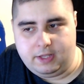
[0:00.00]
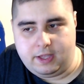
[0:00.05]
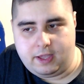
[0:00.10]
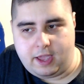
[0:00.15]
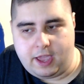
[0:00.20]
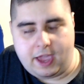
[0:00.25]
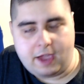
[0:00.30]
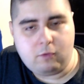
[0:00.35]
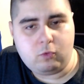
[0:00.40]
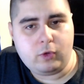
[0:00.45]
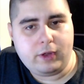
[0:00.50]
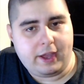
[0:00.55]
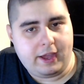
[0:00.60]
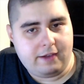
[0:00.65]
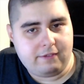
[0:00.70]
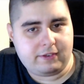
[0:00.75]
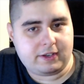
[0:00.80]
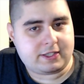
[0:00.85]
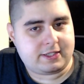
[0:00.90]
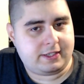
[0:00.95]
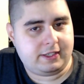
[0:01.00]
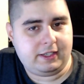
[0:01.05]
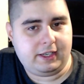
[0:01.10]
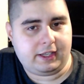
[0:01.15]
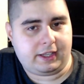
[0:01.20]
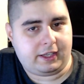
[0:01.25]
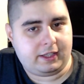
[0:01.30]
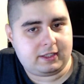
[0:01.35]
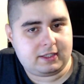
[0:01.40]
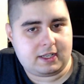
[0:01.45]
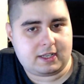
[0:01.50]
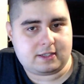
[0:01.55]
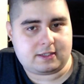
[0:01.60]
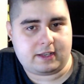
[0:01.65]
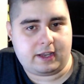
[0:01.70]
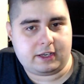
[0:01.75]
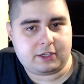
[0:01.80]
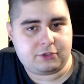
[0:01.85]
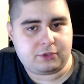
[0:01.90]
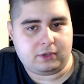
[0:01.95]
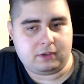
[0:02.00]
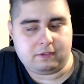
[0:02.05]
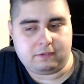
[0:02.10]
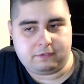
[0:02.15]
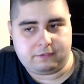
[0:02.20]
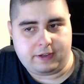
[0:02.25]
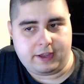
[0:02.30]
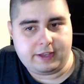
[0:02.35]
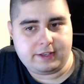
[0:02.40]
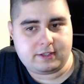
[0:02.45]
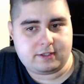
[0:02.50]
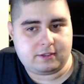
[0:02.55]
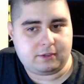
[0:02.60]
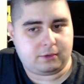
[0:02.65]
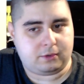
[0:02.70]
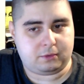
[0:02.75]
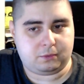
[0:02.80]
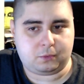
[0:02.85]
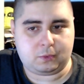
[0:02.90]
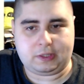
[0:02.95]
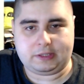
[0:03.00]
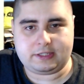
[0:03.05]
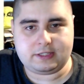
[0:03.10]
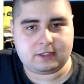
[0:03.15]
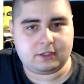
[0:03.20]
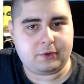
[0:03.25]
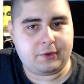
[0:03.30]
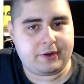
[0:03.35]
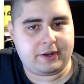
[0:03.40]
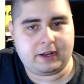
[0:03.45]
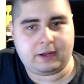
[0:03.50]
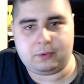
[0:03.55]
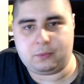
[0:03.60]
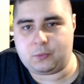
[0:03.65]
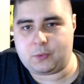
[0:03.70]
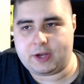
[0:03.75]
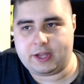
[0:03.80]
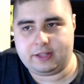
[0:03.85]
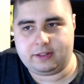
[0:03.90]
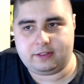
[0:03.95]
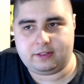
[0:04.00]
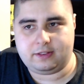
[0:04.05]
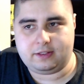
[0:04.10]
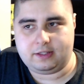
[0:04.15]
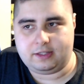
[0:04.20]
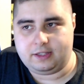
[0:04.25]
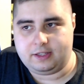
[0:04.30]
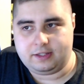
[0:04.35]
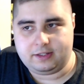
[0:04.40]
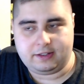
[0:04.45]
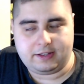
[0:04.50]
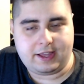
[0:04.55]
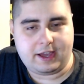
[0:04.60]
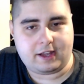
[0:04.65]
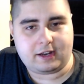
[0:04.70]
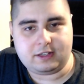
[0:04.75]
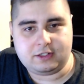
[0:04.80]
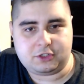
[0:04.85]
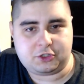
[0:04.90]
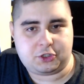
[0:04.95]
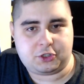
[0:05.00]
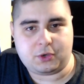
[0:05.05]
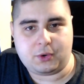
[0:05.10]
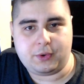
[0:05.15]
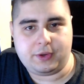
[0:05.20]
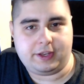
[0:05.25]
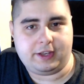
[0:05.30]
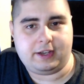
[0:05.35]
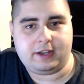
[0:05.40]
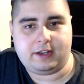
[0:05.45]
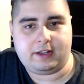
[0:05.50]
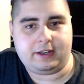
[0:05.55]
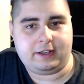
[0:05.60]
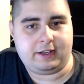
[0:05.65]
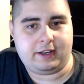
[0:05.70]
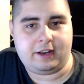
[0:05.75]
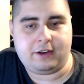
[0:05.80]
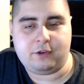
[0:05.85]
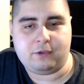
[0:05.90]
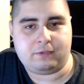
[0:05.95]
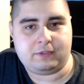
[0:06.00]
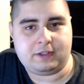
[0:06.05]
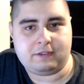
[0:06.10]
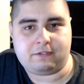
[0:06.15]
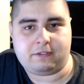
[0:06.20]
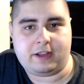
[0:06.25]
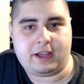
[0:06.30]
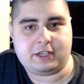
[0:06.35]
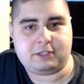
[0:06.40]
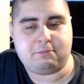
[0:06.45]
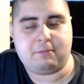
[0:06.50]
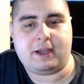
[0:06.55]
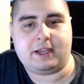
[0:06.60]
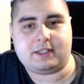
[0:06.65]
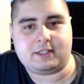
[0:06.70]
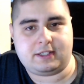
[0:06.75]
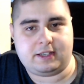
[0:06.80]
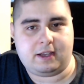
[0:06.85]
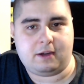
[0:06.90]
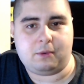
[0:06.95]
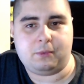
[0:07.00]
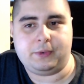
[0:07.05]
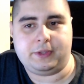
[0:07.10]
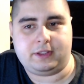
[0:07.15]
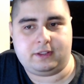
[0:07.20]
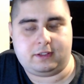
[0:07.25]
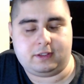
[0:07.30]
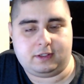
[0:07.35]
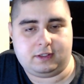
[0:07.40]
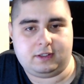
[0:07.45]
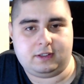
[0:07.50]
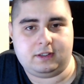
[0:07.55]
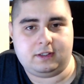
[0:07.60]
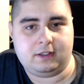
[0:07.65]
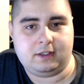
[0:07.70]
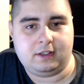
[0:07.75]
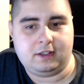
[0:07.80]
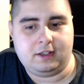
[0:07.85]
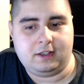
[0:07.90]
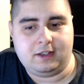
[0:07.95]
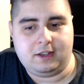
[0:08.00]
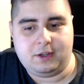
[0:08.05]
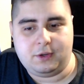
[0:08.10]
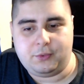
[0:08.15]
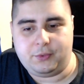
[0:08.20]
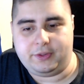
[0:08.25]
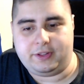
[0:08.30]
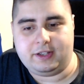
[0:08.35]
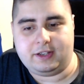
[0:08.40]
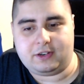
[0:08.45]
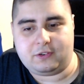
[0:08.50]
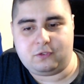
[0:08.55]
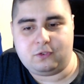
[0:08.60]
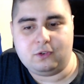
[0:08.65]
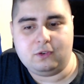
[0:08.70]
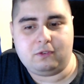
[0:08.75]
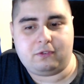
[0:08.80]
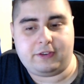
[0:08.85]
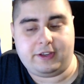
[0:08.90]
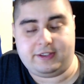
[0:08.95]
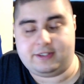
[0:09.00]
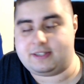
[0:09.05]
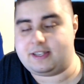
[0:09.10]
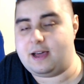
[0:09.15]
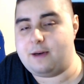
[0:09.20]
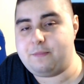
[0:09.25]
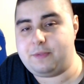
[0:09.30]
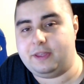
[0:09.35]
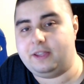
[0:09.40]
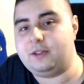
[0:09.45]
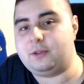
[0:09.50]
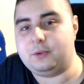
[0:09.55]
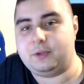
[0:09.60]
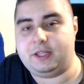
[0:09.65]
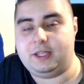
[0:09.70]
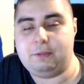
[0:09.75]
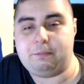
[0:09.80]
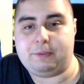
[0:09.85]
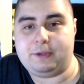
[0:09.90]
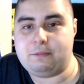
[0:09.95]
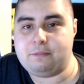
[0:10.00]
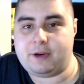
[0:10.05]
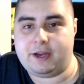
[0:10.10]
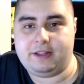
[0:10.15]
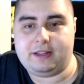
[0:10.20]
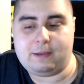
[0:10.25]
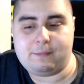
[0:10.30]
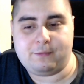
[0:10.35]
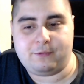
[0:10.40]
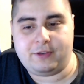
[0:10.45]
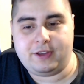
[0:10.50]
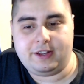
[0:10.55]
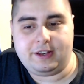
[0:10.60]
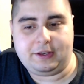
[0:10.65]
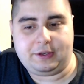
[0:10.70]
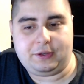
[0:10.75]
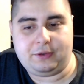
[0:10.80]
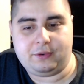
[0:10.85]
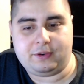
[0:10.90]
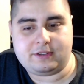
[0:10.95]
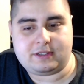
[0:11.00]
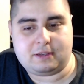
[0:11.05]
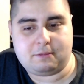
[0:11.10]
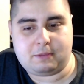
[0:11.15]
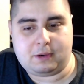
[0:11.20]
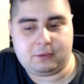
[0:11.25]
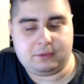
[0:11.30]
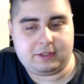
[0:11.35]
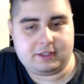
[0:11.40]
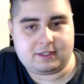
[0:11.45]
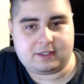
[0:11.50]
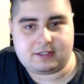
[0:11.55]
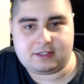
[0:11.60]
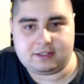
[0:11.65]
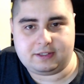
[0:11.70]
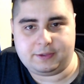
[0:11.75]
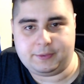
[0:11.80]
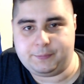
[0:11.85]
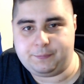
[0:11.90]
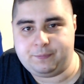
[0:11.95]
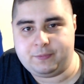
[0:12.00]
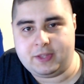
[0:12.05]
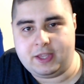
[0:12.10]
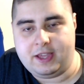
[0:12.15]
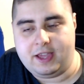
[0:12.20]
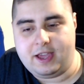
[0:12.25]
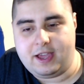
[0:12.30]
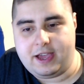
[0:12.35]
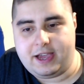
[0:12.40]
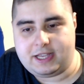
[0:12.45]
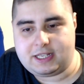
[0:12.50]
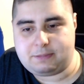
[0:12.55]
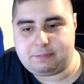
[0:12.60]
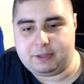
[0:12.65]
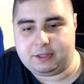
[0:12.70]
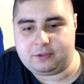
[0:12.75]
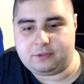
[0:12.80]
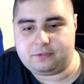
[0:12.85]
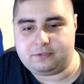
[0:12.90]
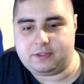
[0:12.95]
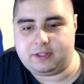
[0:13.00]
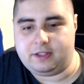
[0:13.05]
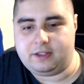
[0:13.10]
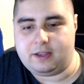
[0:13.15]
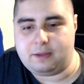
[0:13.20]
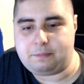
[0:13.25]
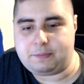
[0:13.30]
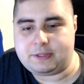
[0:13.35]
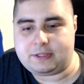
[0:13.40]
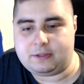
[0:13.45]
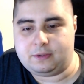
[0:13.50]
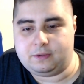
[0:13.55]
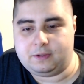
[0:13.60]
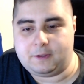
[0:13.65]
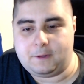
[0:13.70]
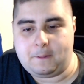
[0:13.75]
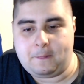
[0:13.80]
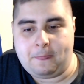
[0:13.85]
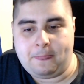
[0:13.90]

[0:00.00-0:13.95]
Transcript: Have we ever seen Echidna's actual face, or what is going on? Why they aren't showing her in any of the flashbacks now with her full face? Something to keep in mind. I'm very curious about this aspect of the episode.